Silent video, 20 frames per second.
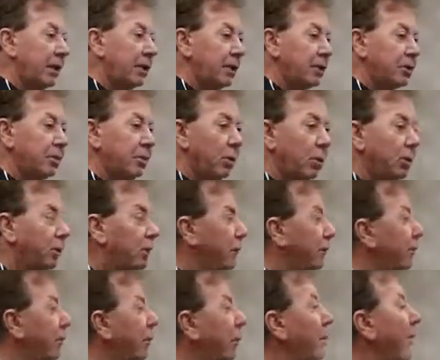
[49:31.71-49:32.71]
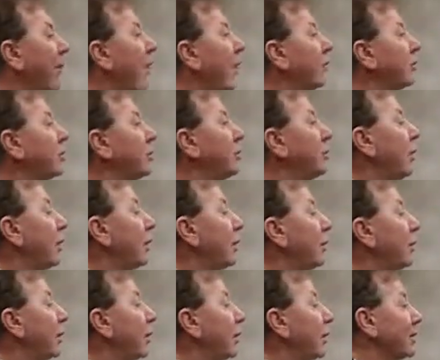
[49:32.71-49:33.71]
that's more uniform at
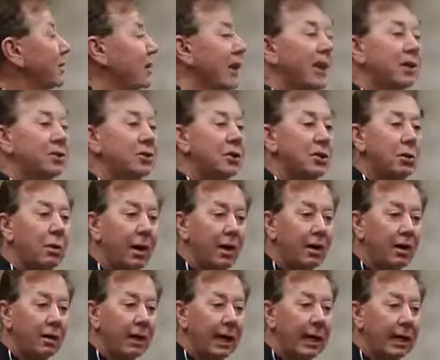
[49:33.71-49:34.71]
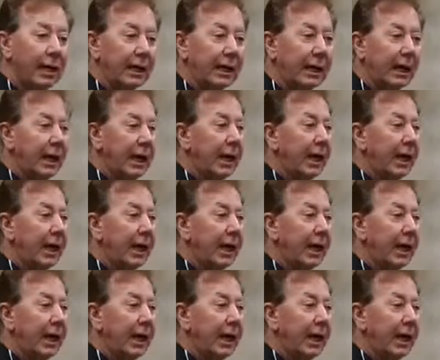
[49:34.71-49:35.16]
200 degrees less, 280.